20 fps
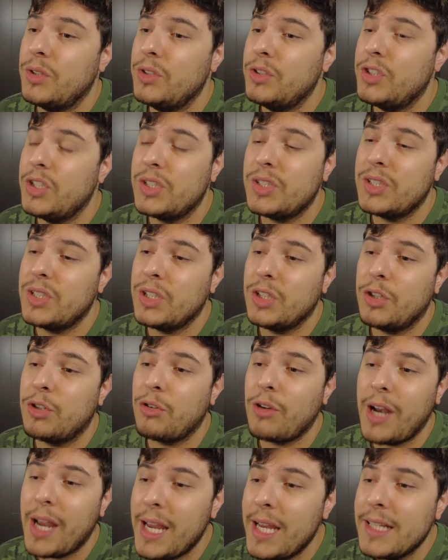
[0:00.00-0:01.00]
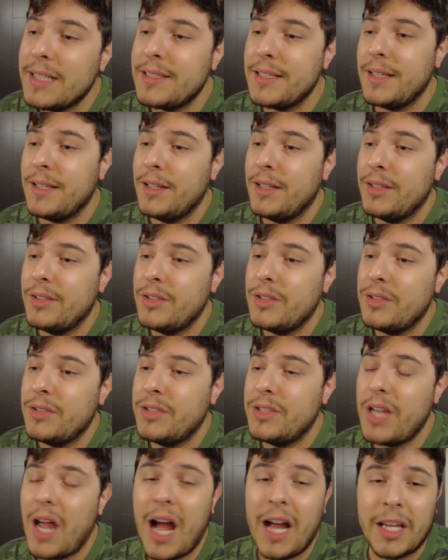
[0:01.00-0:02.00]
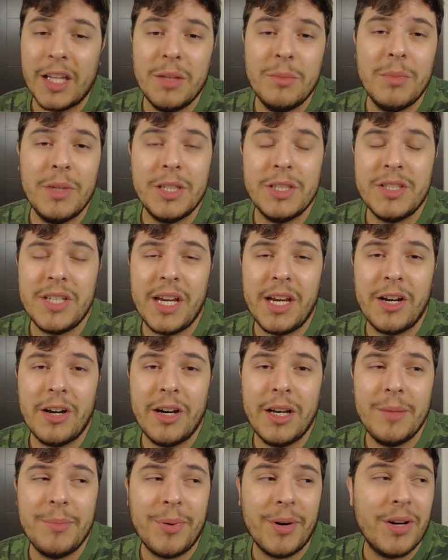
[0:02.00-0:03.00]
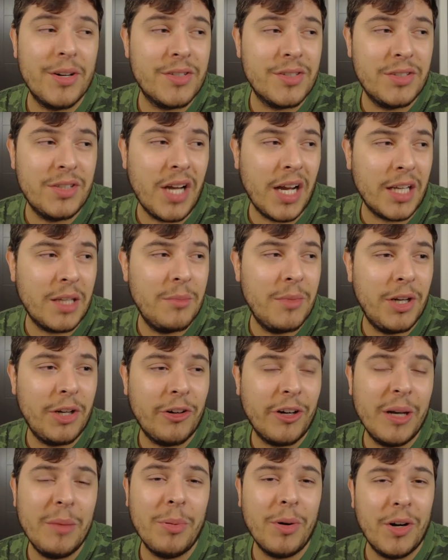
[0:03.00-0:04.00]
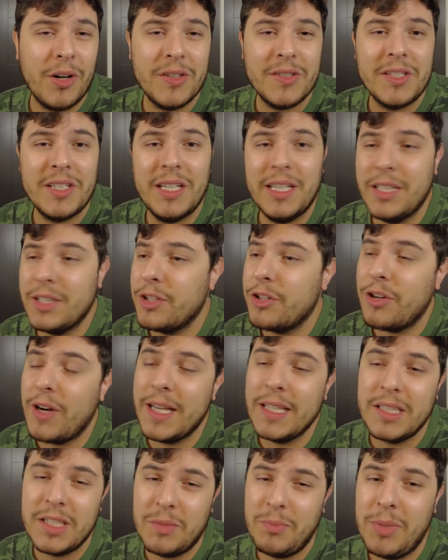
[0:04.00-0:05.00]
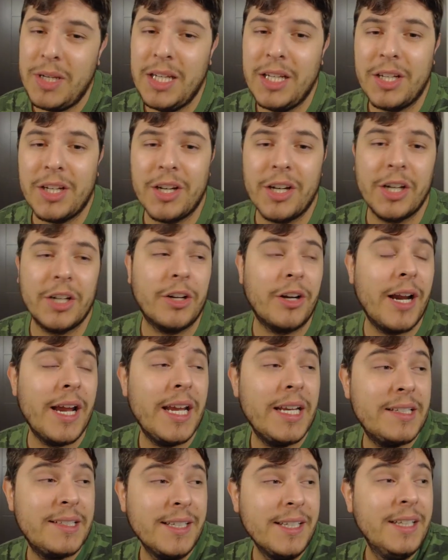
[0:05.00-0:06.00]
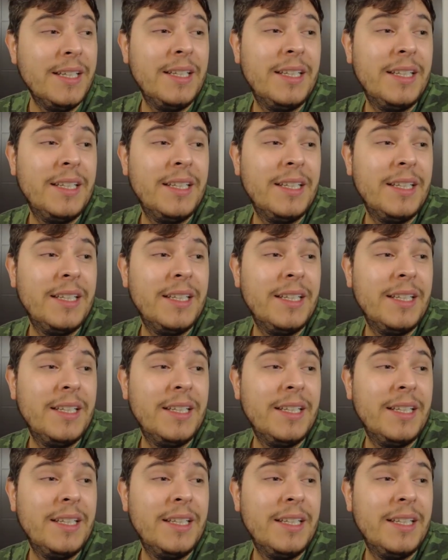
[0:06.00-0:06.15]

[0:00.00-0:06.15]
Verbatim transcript: just great documentary person, documentary person, great speaker, great